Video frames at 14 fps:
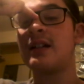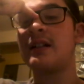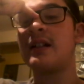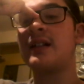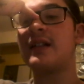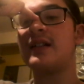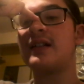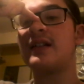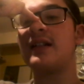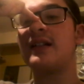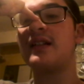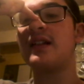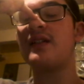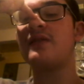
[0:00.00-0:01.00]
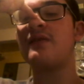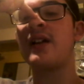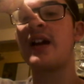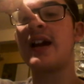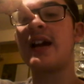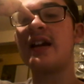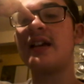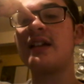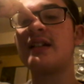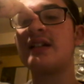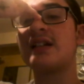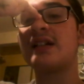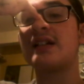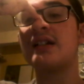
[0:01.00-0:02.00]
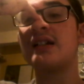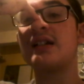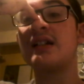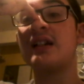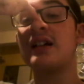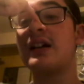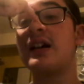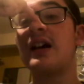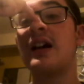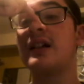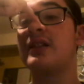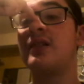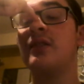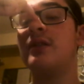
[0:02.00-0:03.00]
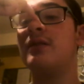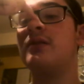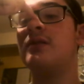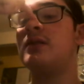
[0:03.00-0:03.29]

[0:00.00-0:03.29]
Doesn't deserve hate at all.